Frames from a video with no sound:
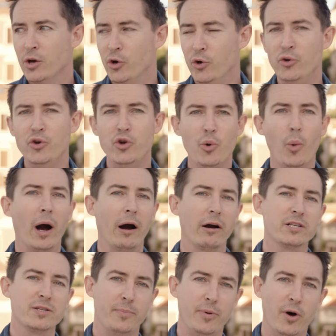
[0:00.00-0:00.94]
who you
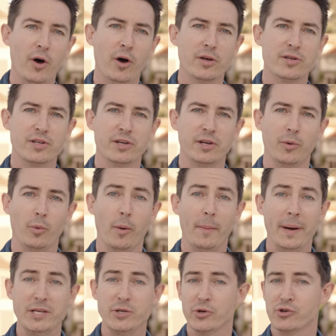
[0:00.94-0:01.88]
are as a person and
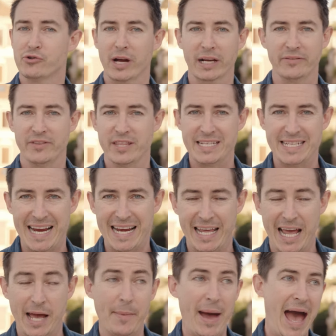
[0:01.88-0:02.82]
what makes you attractive in the
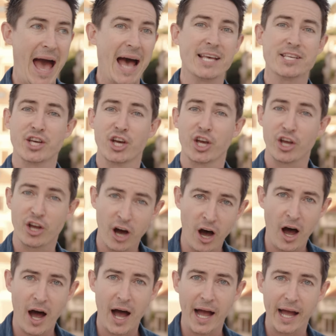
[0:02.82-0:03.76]
dating game as a
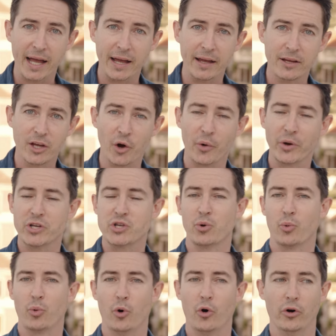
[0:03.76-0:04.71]
guy going
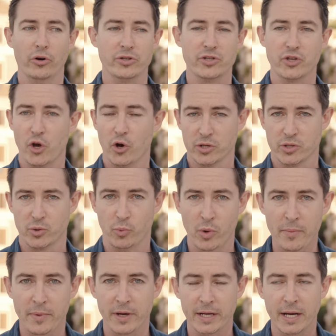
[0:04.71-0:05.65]
towards girls and
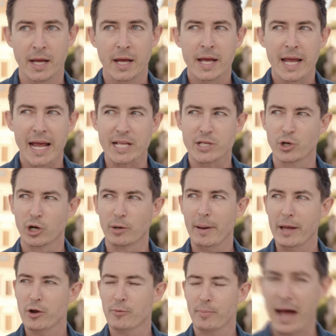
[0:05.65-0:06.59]
women, it's all
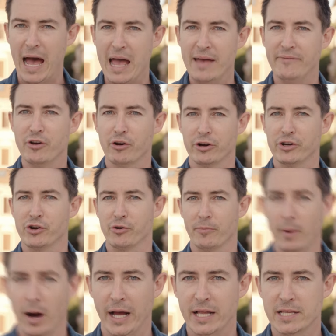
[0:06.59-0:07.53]
about your behavior and your
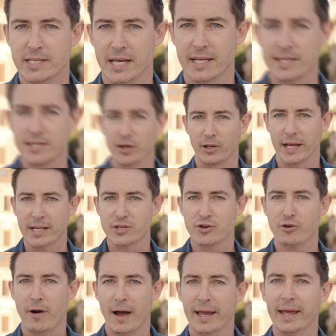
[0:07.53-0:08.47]
mindset. So let's
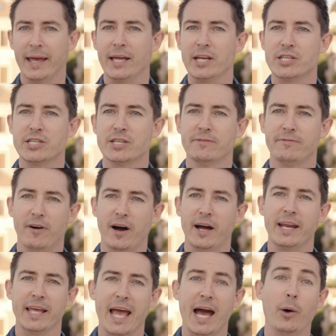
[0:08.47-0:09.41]
crack into
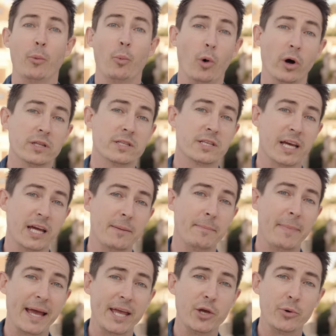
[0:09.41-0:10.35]
finding out what's gonna
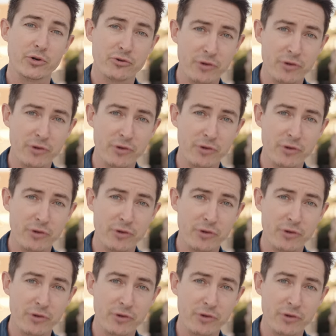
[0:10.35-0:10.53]
make you